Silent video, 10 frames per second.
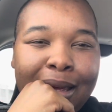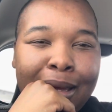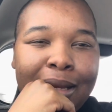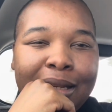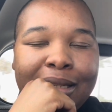
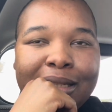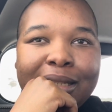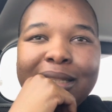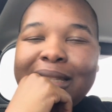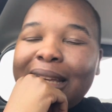
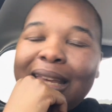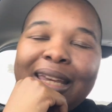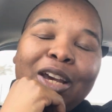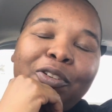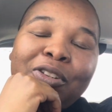and taking
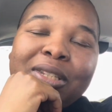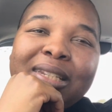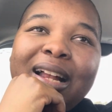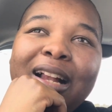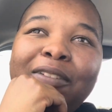care of
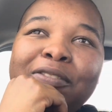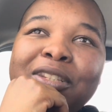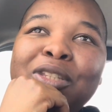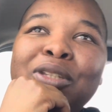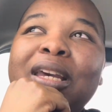yourselves.